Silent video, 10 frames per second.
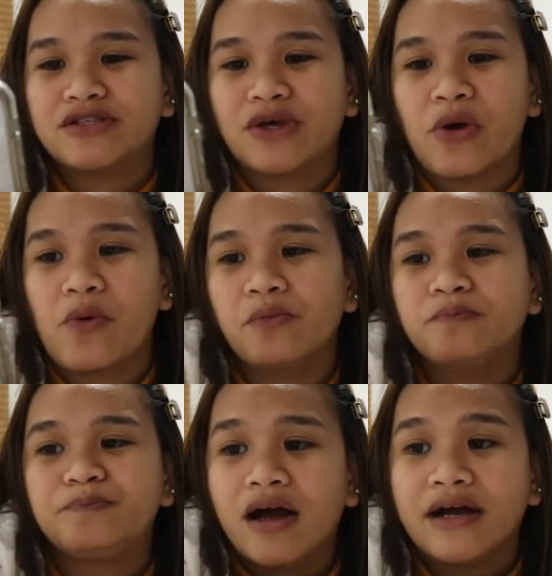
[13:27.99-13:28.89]
So
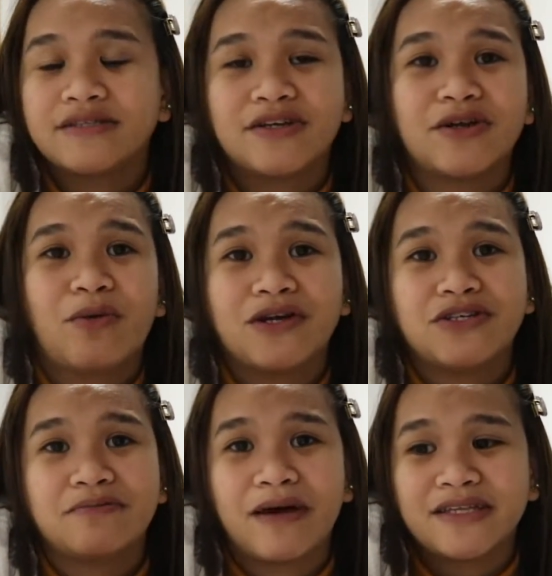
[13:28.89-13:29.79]
I started
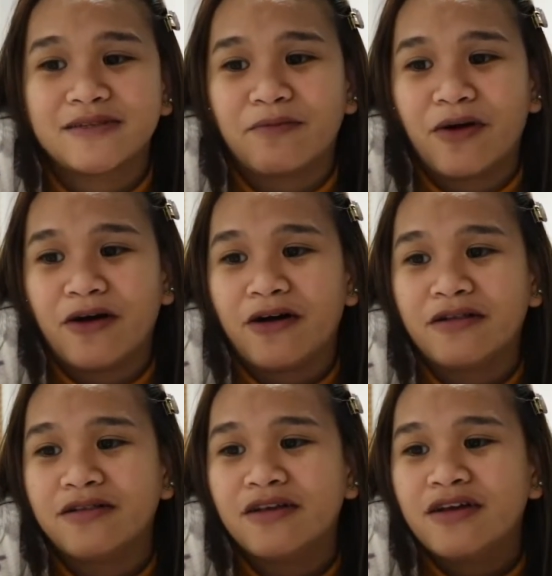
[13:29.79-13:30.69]
watching
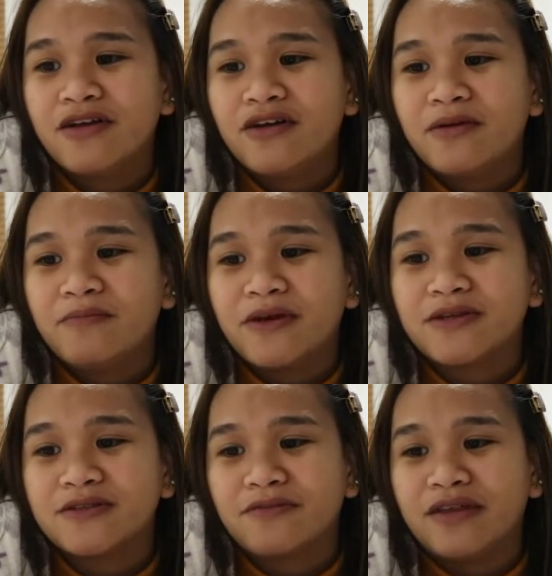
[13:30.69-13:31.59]
basketball
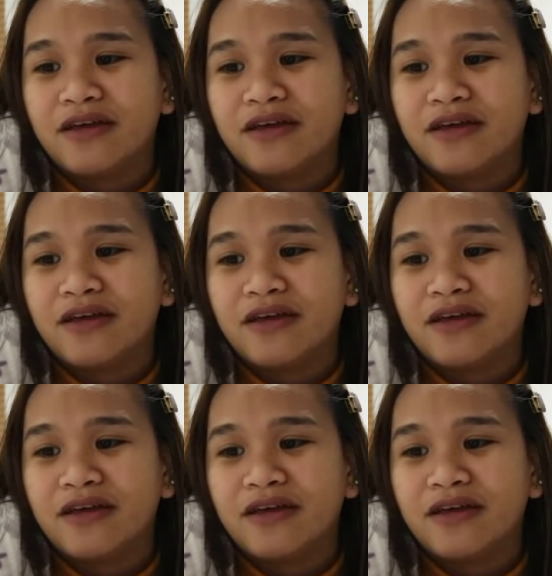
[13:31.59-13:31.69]
because of